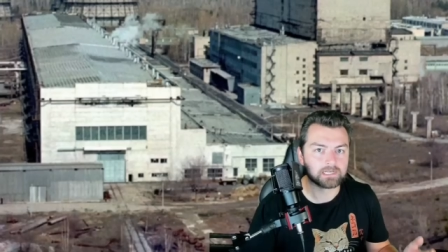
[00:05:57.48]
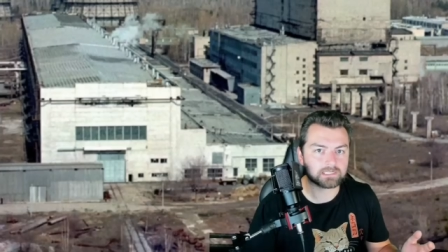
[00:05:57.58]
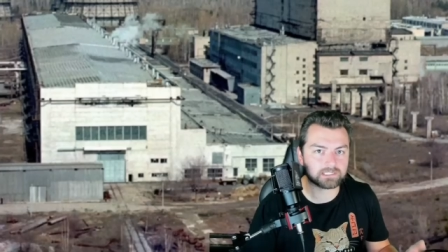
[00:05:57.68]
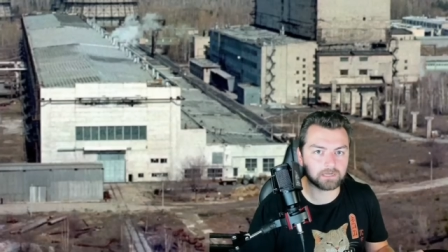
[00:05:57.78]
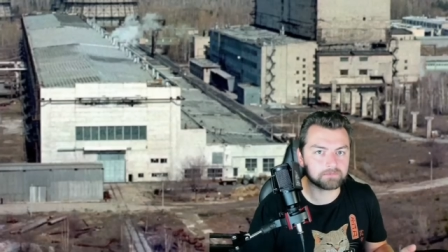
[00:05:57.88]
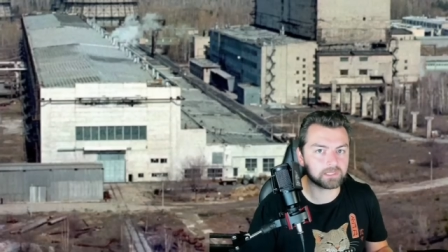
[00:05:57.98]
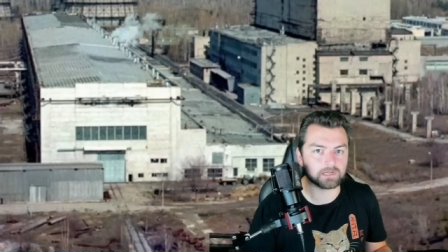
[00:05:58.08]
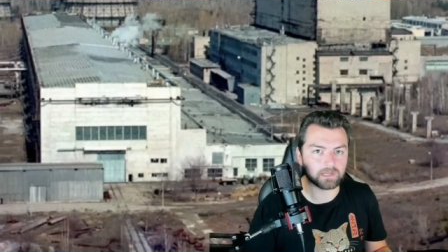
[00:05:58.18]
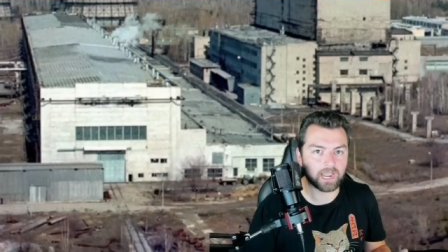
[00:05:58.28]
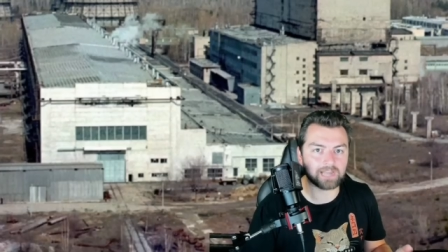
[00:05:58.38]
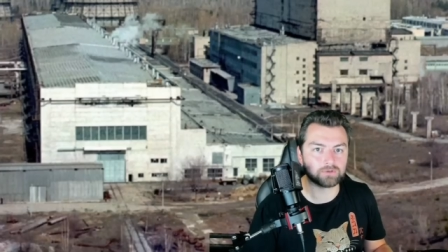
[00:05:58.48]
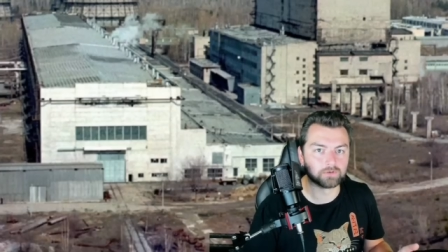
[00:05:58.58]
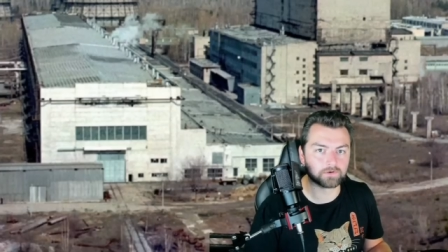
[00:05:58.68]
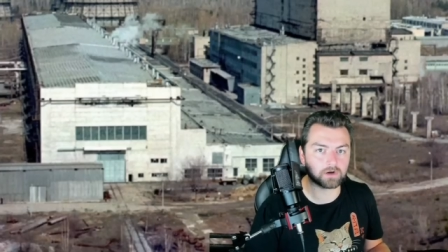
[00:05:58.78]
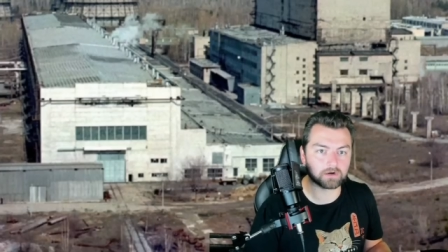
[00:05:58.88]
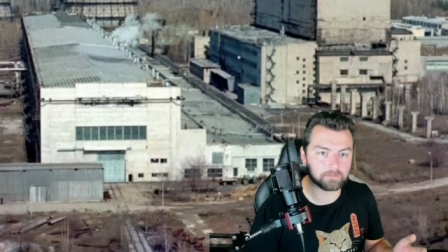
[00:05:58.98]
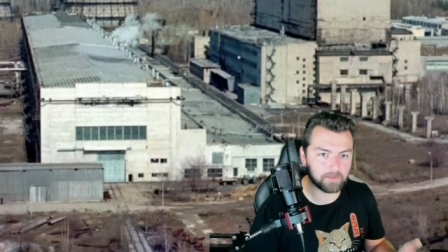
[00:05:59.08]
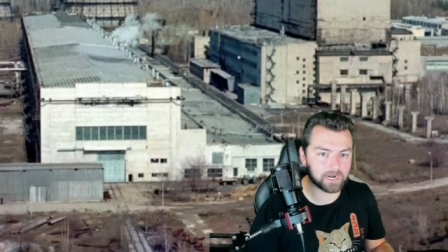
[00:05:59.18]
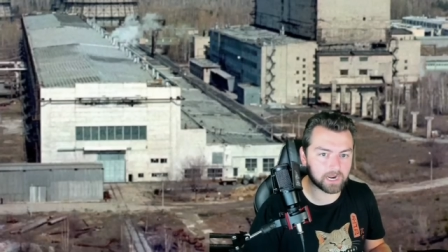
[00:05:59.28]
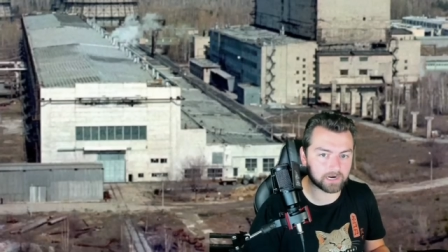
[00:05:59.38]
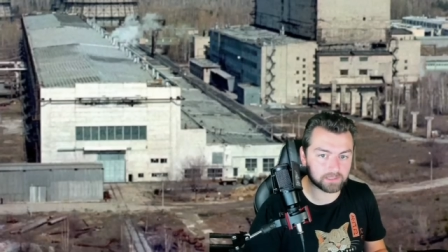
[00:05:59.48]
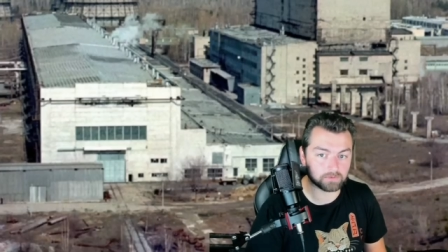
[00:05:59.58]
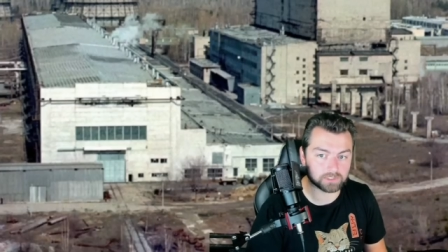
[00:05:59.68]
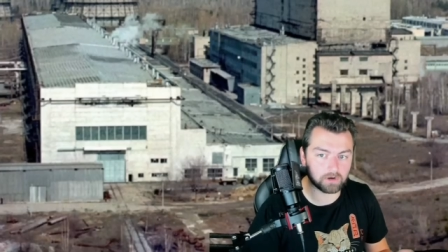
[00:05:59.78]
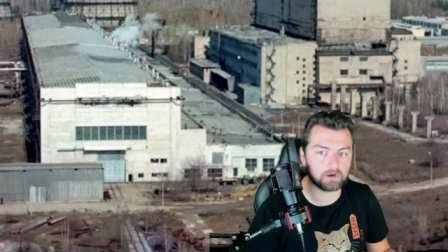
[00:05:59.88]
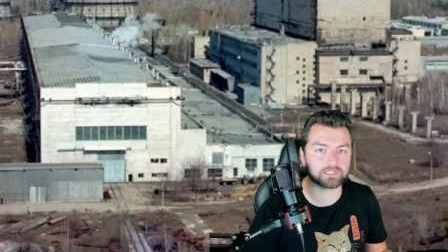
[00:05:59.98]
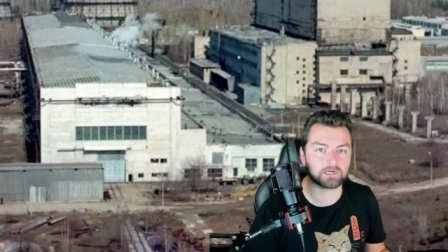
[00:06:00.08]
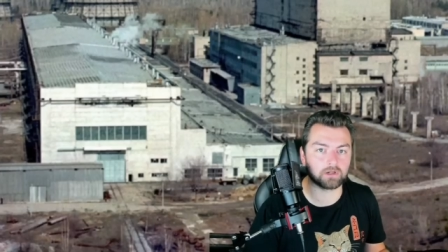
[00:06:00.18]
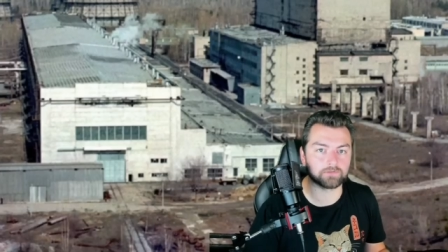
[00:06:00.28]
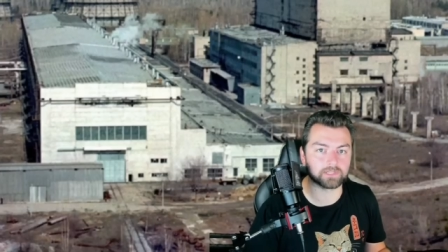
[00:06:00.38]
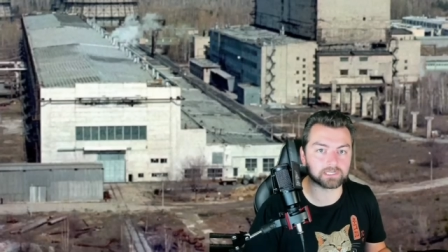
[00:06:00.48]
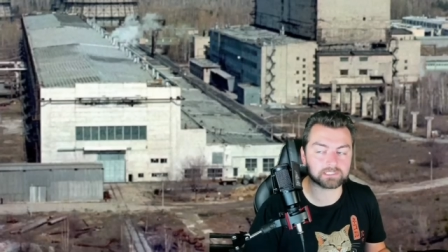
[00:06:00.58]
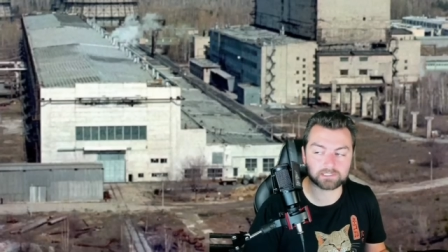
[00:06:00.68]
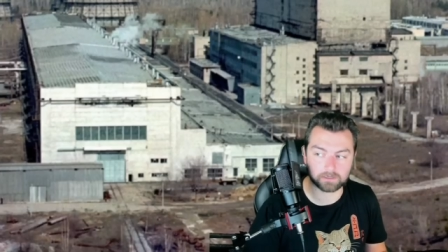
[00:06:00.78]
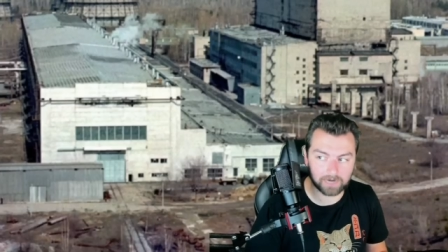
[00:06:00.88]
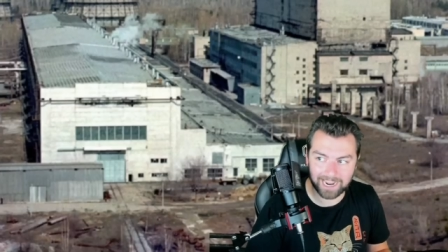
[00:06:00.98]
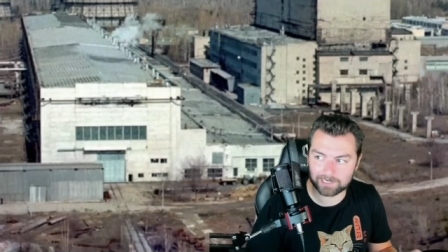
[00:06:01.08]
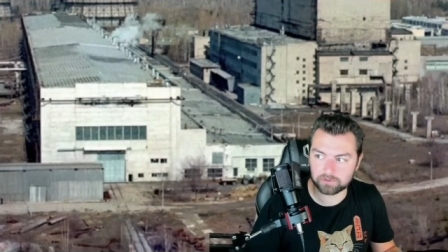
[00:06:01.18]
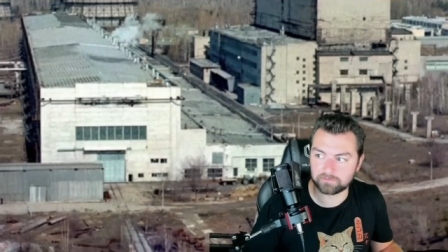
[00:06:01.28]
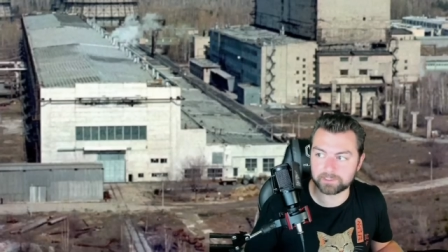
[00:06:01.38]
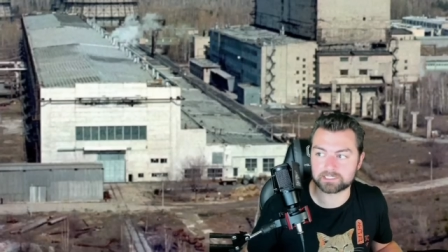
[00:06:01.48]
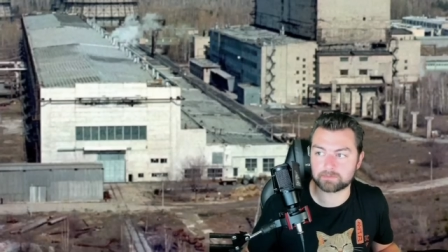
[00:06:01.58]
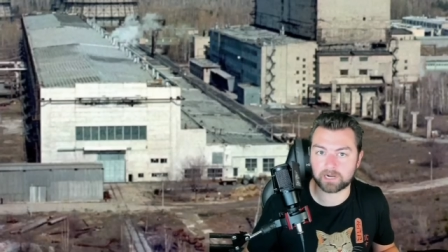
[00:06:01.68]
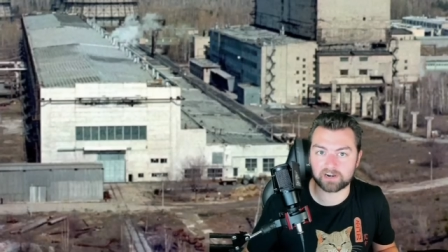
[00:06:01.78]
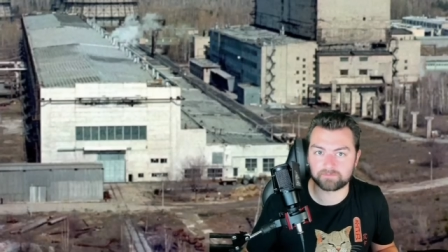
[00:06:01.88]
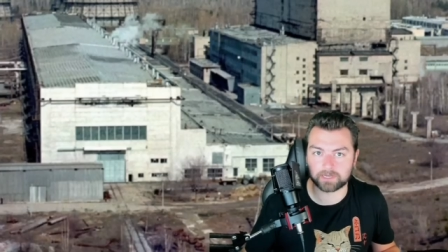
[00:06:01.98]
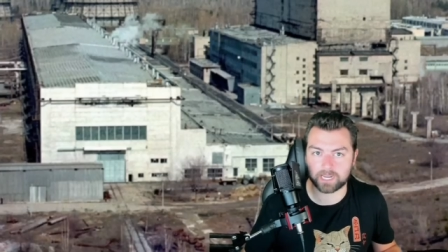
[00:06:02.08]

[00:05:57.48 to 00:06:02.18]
something had to have occurred at Mayak that was causing all of this. There had to have been some kind of big